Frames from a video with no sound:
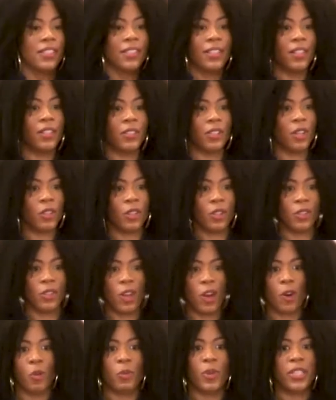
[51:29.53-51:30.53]
Oh, no, no,
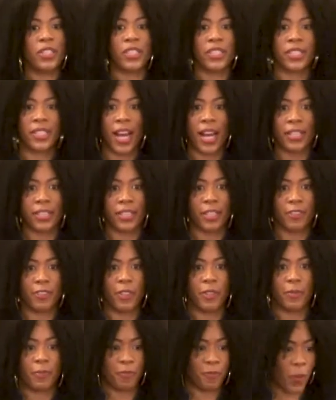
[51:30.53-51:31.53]
no. We just got
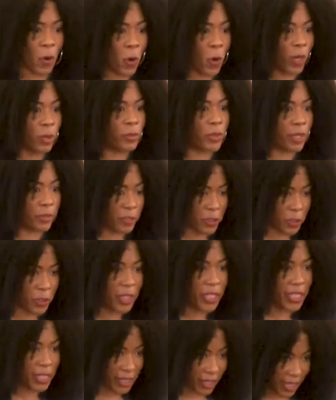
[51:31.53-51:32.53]
different forms of
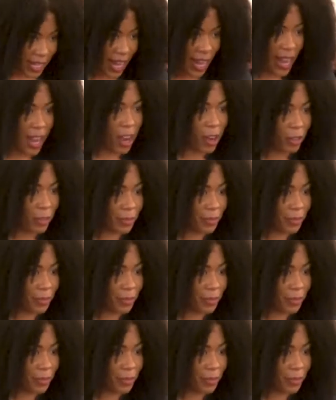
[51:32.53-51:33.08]
trees now.